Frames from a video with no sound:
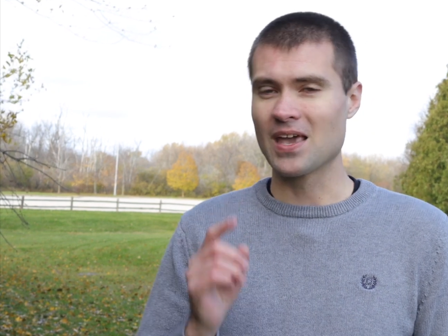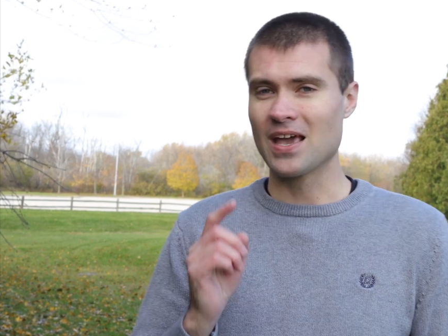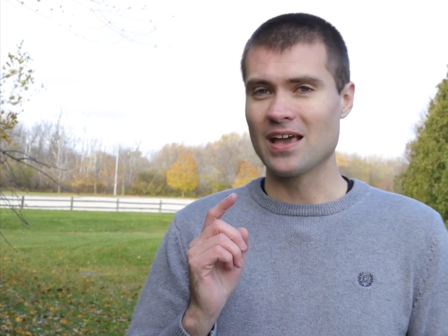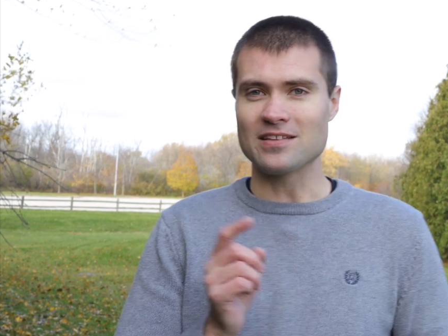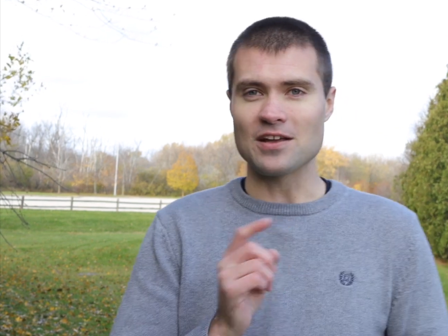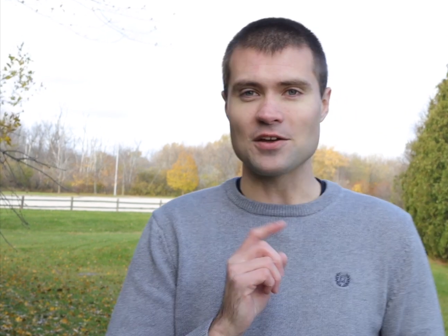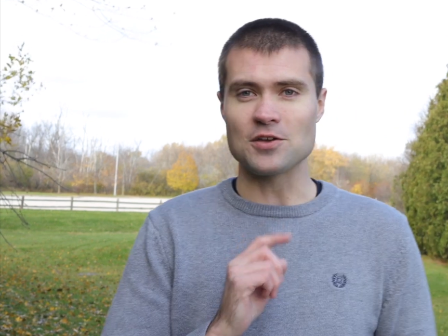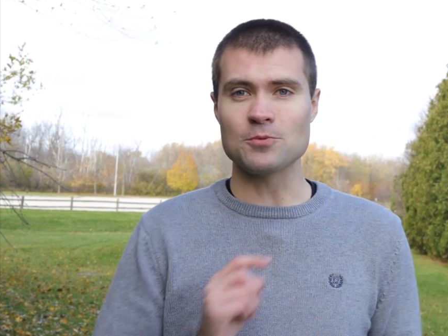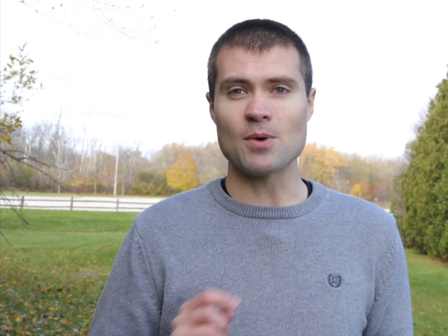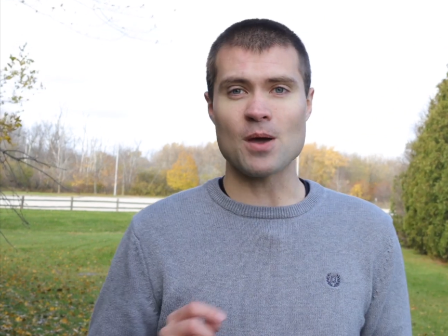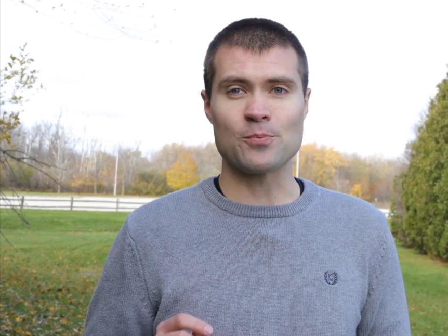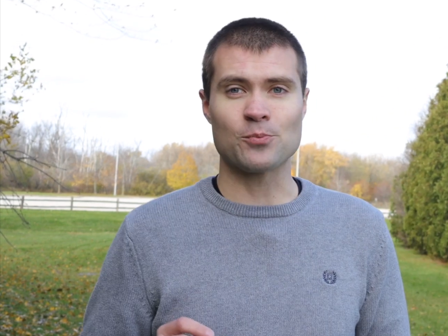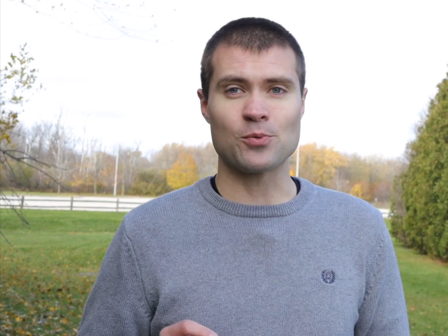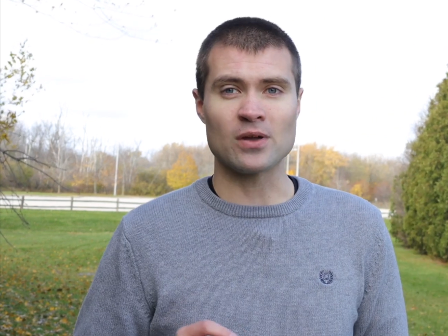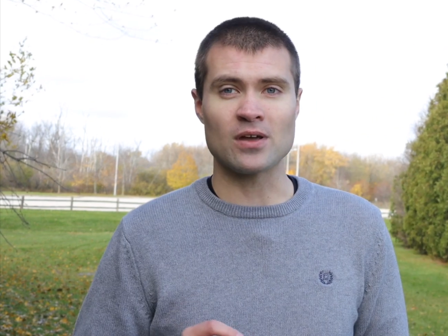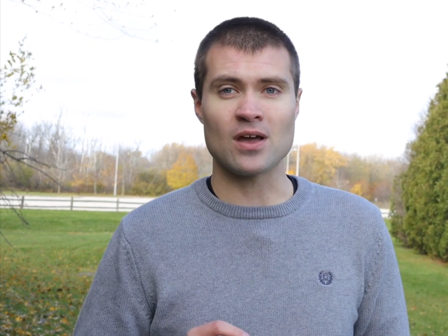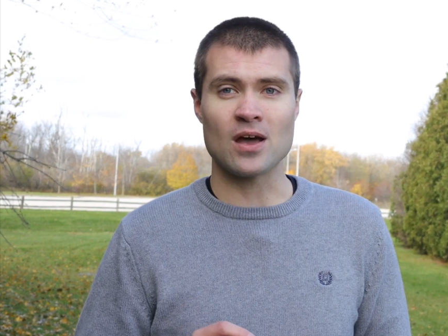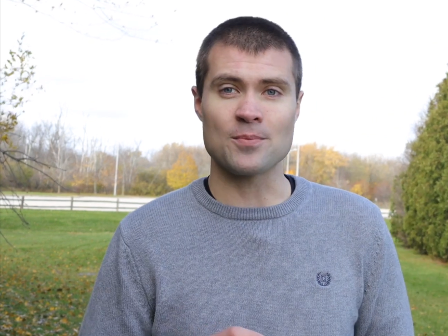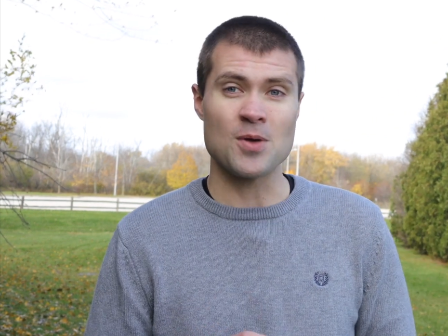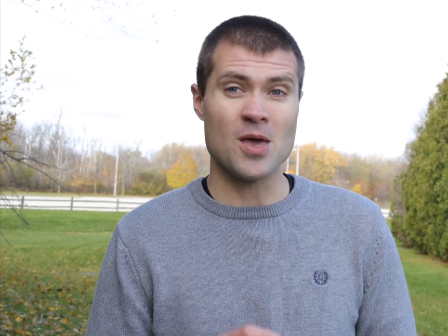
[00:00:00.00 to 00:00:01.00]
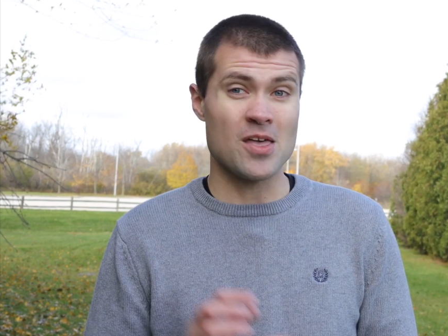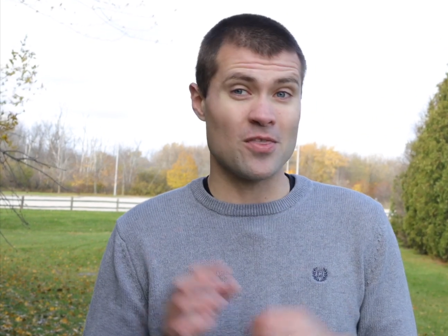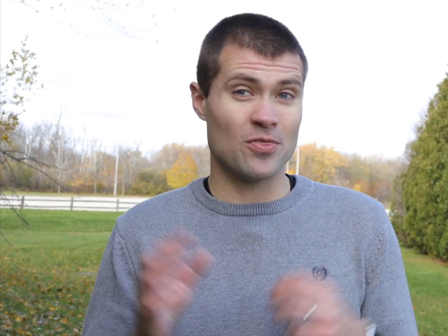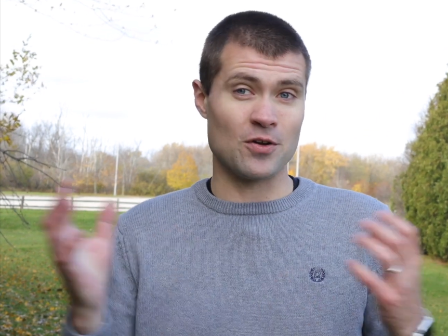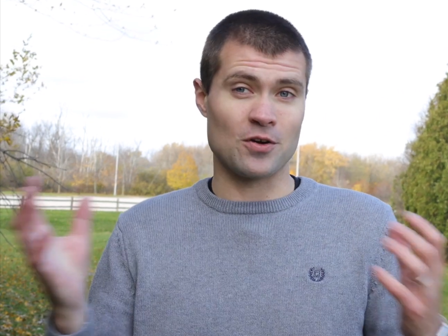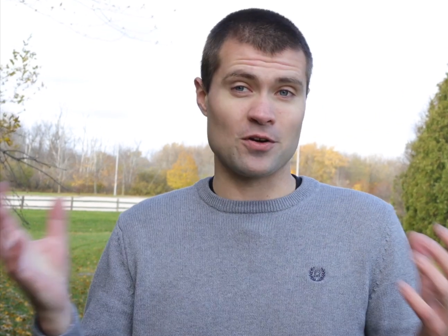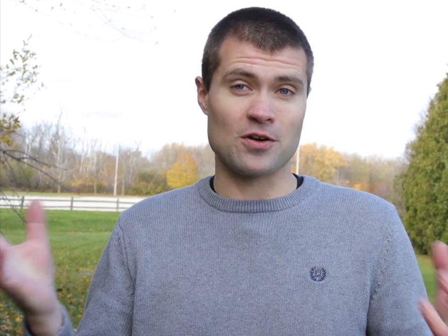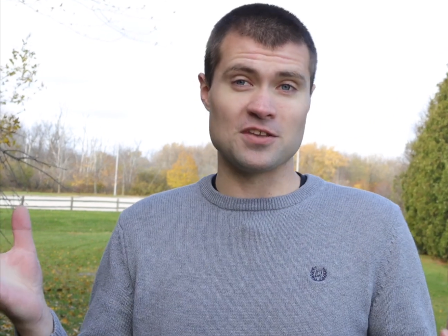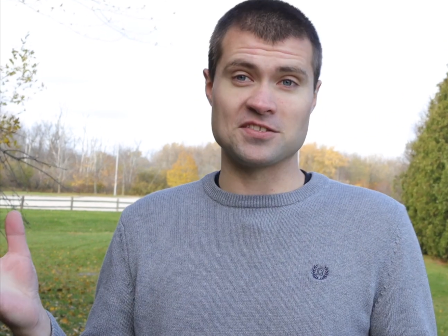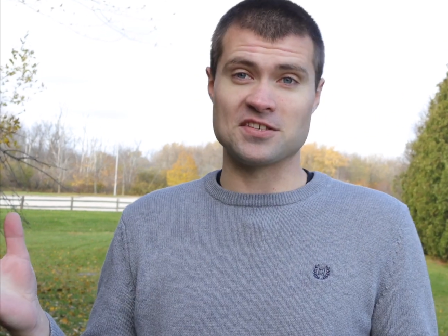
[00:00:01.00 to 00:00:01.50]
Now you might bring up,
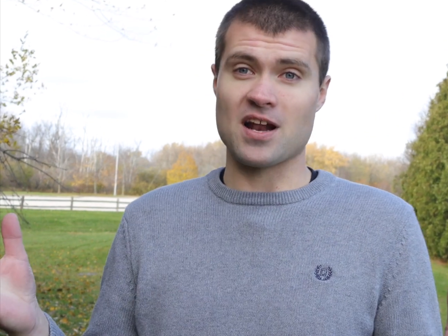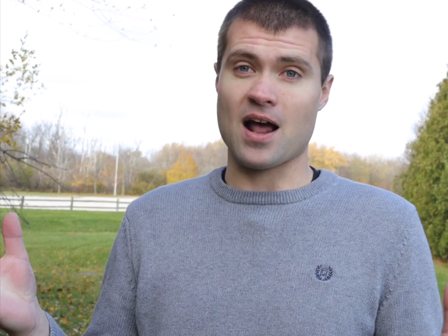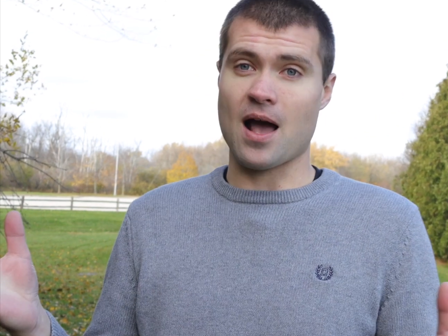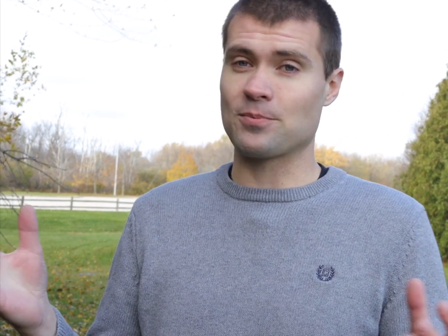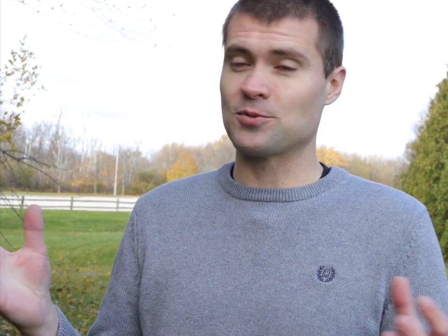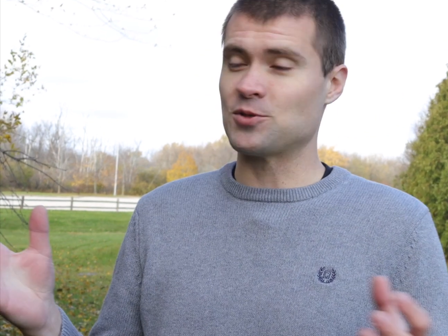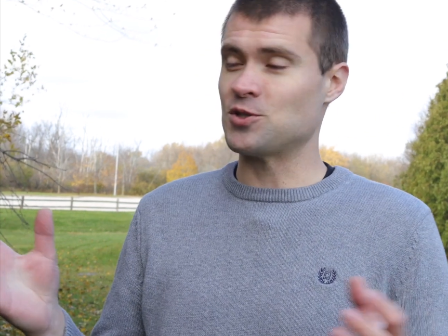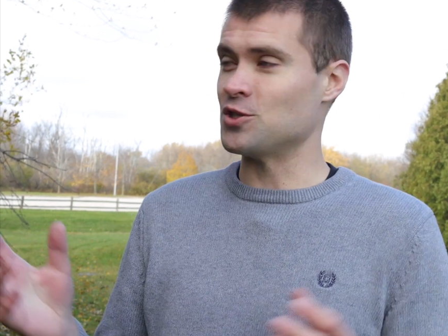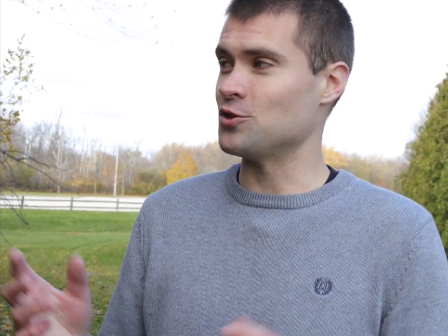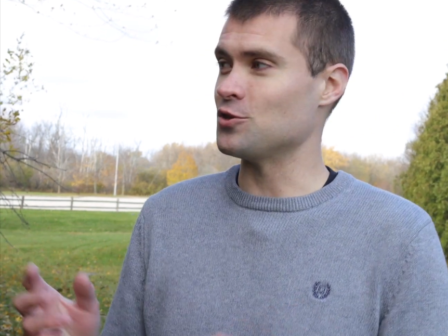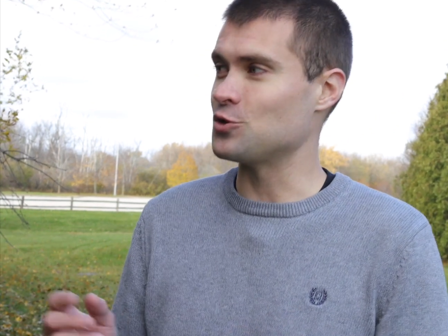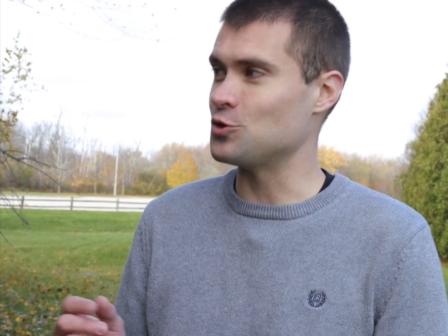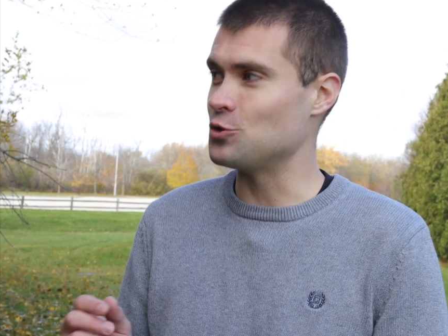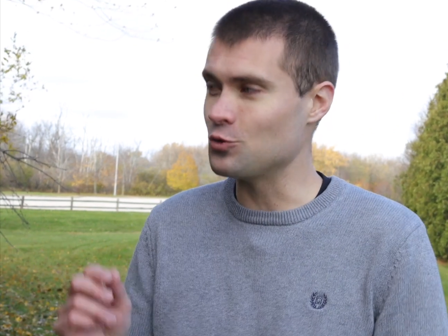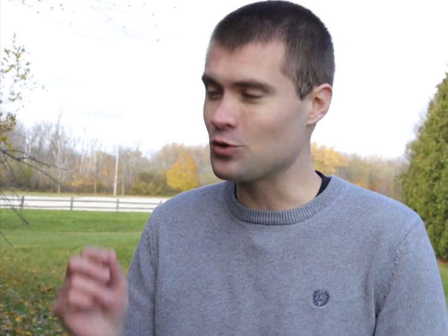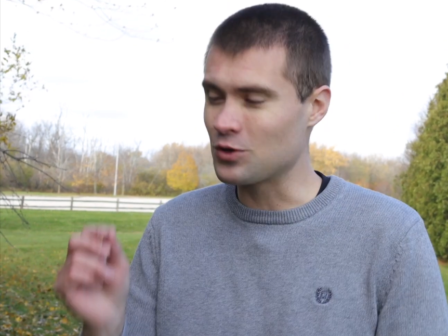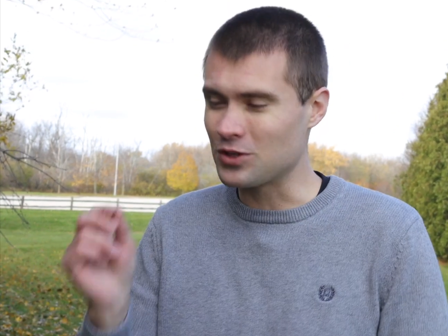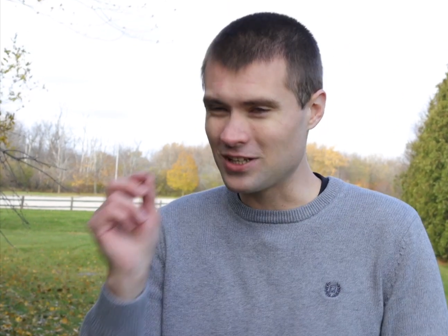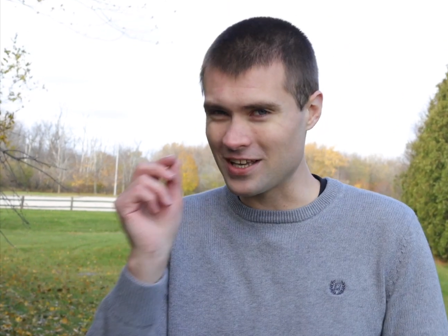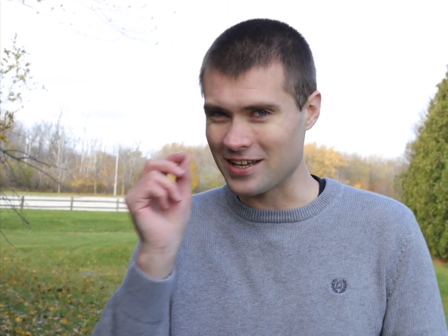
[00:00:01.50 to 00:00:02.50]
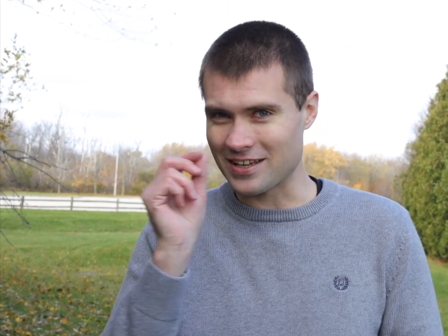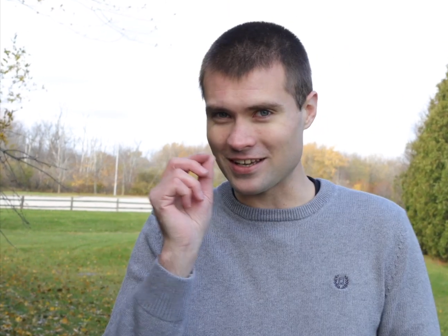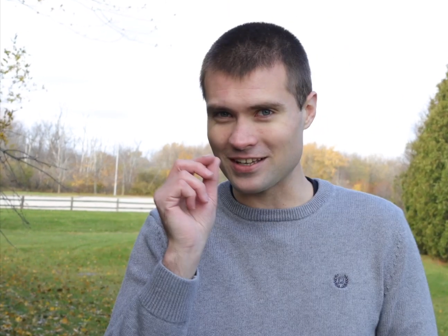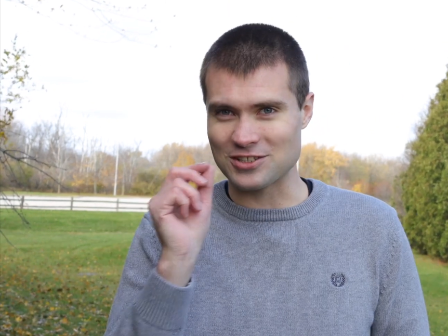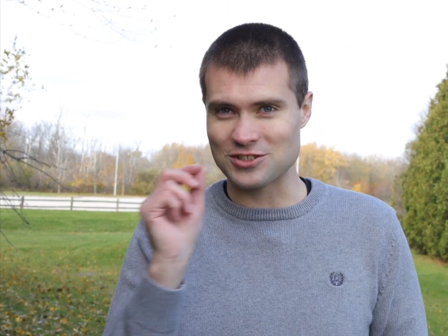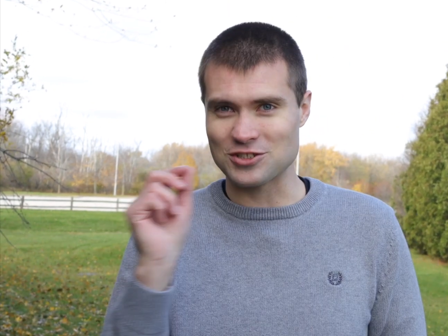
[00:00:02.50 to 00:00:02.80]
there is an option to click